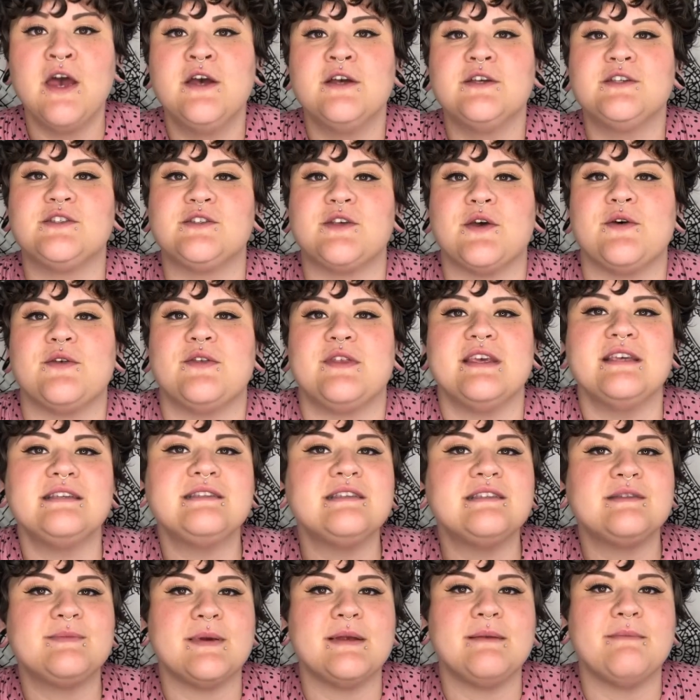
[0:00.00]
So this
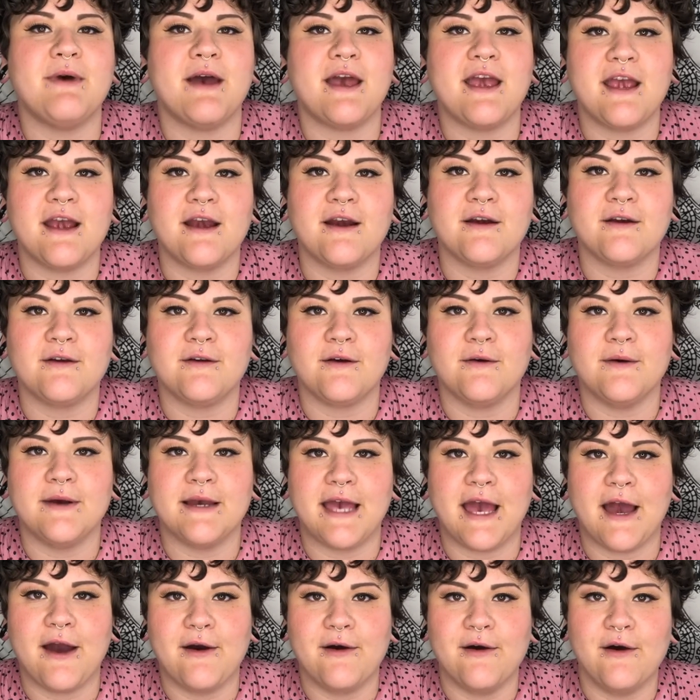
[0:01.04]
has been my hair
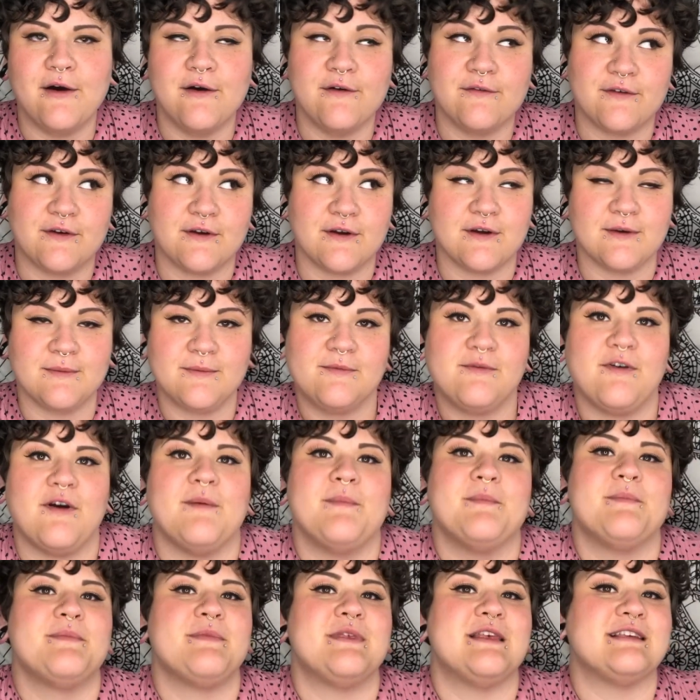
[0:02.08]
growing out over from
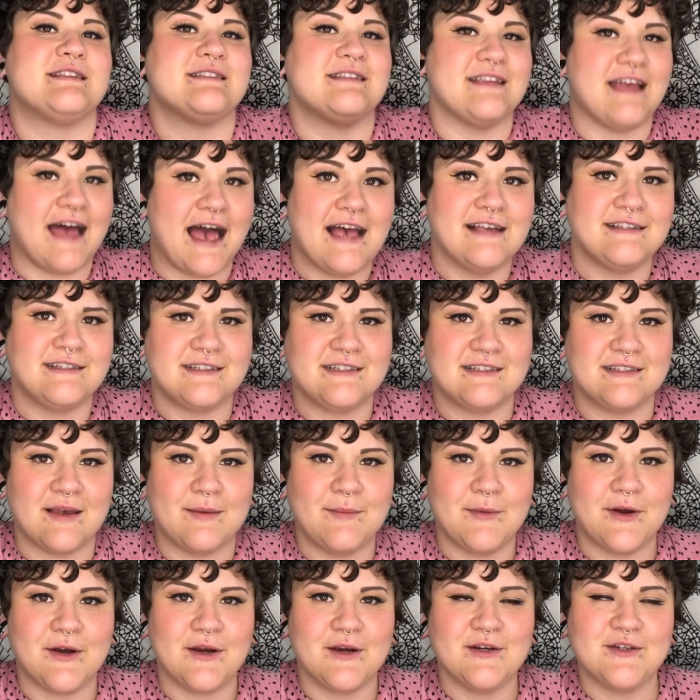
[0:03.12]
this last
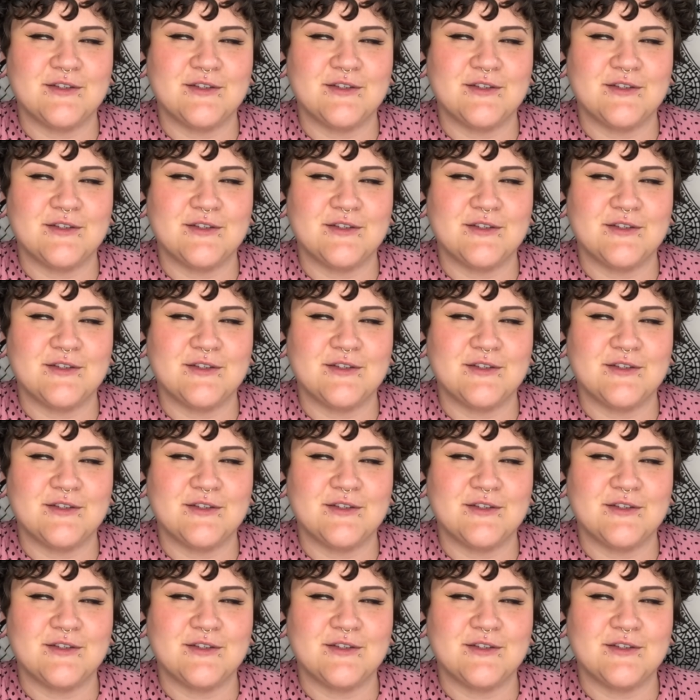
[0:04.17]
summer,